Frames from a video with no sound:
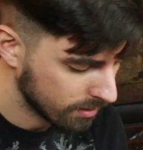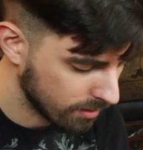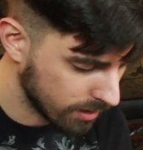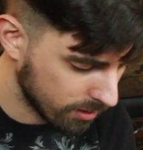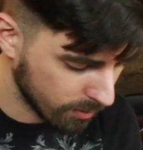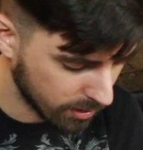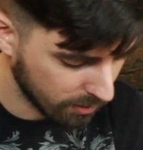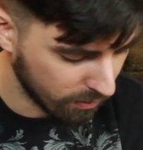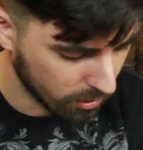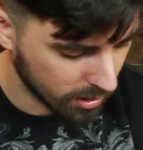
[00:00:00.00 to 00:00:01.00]
Uh, so that's almost
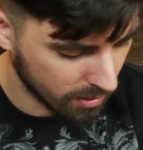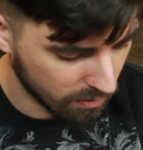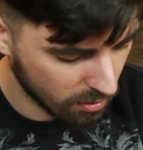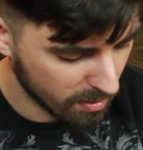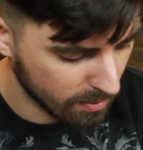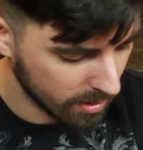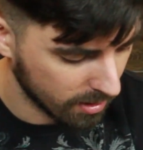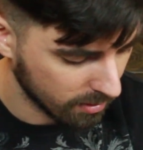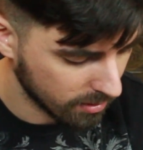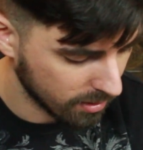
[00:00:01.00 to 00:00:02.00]
unfortunate for me, but
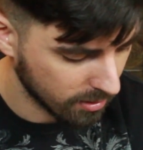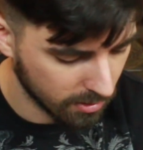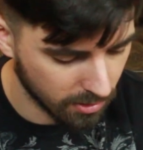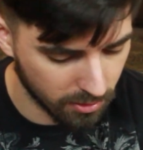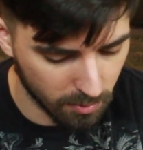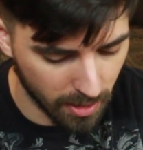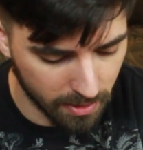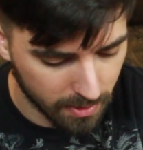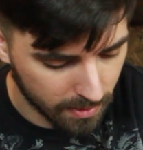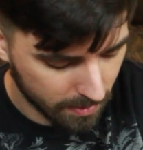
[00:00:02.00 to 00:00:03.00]
you know, it's not, not so
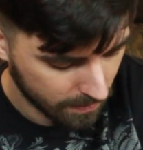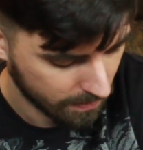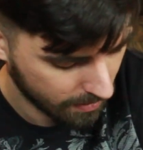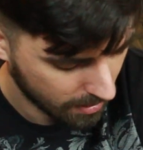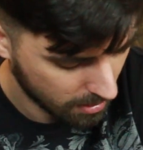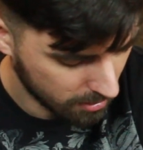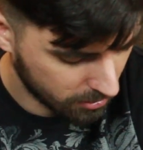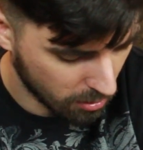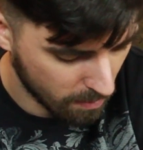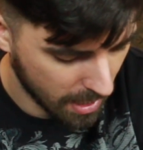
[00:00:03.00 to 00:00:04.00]
bad.
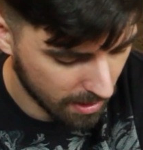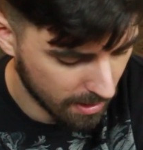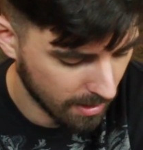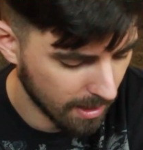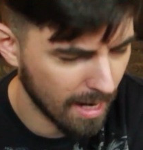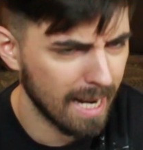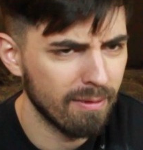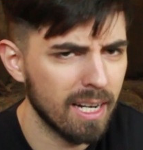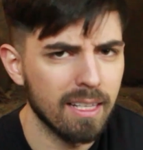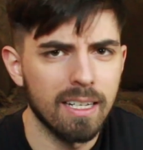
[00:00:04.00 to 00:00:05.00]
Not so bad. I, I,
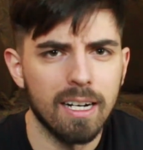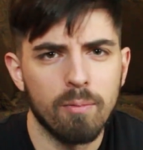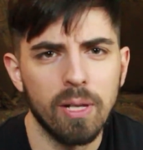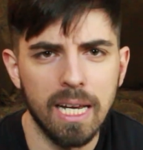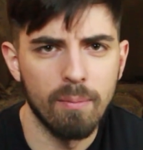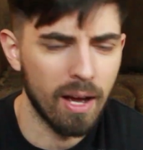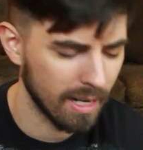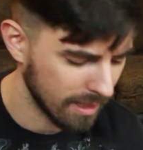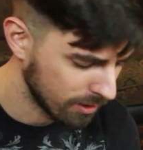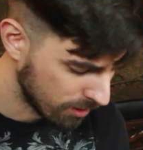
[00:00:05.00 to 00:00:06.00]
I've got nothing to complain
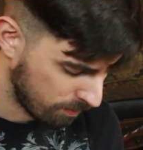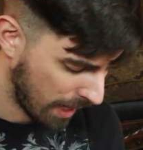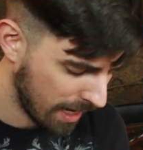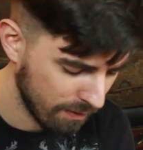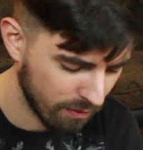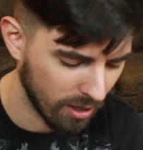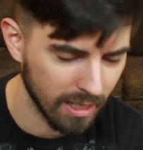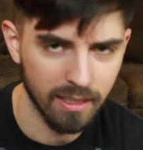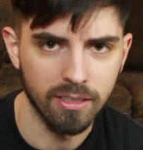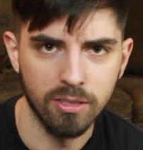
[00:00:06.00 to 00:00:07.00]
about. I didn't pay for
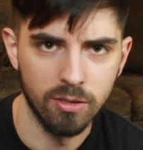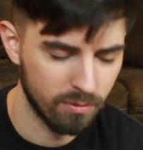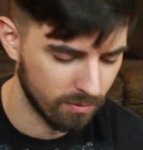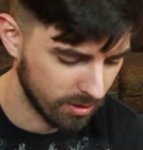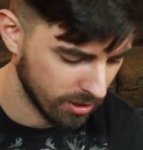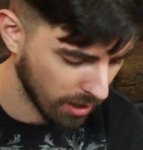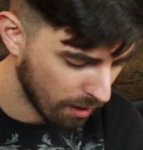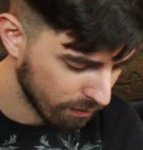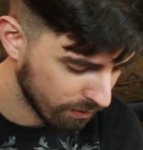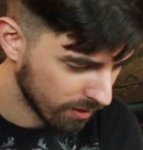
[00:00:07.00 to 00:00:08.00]
any of this
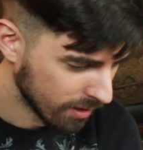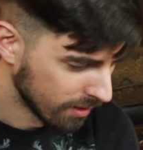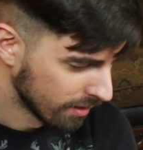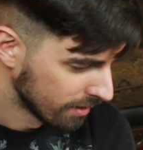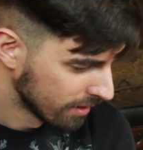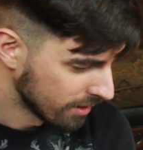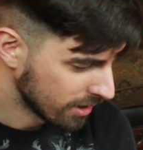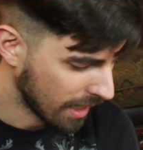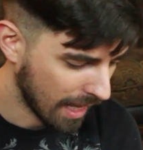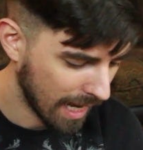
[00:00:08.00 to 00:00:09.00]
stuff
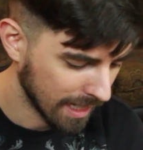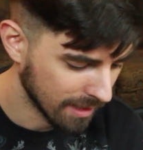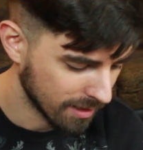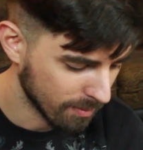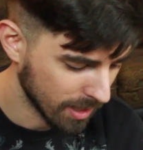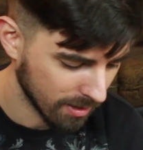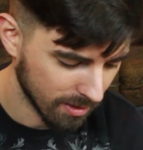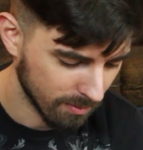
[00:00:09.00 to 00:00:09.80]
got handed to me.